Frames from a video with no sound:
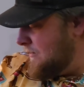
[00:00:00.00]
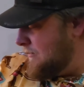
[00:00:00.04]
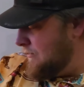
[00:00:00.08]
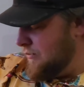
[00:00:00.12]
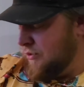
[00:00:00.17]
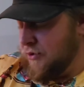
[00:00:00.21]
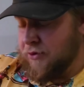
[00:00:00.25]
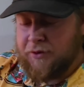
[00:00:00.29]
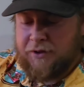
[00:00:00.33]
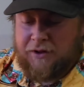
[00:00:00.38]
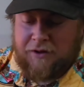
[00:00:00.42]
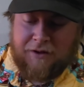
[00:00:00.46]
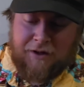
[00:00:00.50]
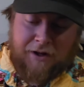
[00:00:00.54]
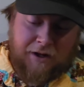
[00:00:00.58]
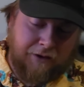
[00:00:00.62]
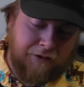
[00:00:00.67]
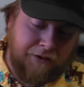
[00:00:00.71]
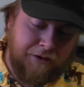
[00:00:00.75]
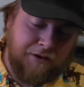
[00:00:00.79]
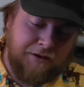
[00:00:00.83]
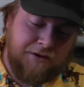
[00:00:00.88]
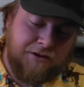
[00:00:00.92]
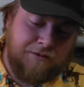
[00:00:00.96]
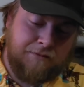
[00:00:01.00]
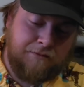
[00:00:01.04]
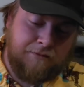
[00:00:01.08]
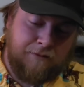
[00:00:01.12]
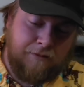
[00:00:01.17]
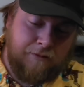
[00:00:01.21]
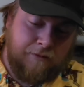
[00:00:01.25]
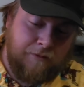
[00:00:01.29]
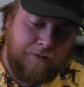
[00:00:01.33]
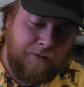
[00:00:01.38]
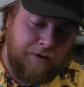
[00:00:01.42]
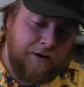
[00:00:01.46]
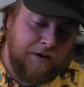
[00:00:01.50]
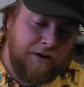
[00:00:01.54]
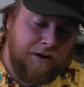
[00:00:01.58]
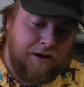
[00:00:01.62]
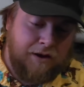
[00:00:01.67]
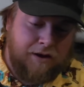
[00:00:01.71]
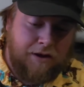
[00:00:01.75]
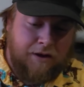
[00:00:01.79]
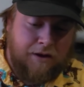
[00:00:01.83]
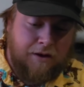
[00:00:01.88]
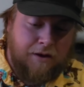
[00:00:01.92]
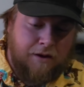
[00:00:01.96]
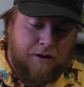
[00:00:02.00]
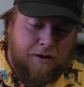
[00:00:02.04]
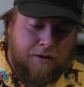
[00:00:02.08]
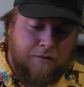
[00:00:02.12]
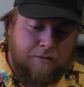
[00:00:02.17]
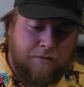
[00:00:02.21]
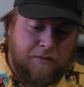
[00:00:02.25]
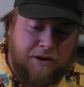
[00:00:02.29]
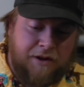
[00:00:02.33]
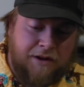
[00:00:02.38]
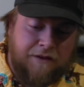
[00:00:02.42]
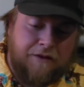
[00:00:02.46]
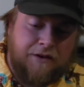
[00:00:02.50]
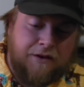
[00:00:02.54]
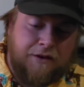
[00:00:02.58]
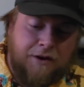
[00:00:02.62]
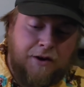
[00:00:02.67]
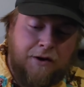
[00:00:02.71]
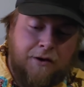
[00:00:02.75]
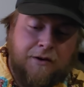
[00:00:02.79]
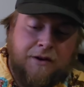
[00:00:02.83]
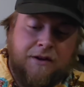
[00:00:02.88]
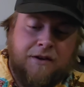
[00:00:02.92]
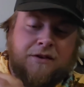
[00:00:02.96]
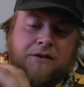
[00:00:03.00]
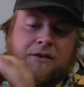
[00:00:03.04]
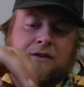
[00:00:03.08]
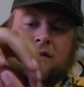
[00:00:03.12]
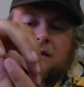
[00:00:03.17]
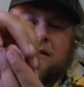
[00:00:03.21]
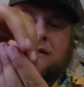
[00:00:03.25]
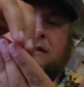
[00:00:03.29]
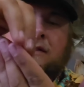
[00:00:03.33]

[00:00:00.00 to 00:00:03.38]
bluegill colored, but if you notice,